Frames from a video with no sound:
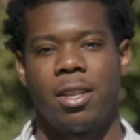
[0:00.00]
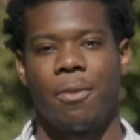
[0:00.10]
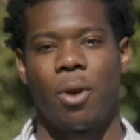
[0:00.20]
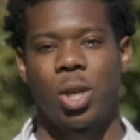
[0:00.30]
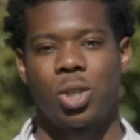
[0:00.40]

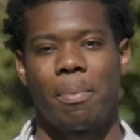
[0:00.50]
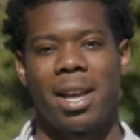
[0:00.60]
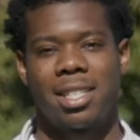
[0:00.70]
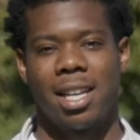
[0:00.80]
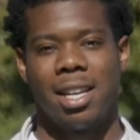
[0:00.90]
to focus on
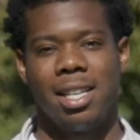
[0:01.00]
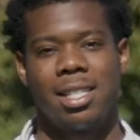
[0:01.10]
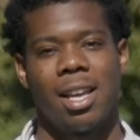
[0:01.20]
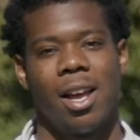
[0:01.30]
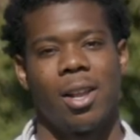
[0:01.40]
my
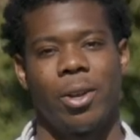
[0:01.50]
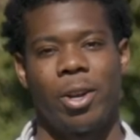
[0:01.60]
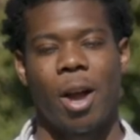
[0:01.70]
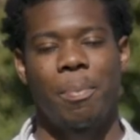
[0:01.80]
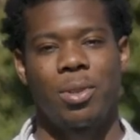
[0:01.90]
studies,
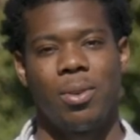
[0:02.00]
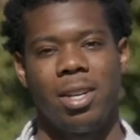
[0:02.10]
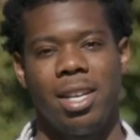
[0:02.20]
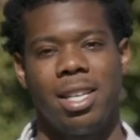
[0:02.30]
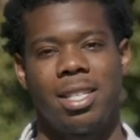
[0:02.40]
learning
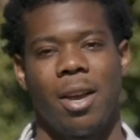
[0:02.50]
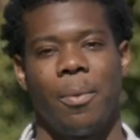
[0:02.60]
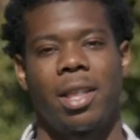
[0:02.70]
opportunities,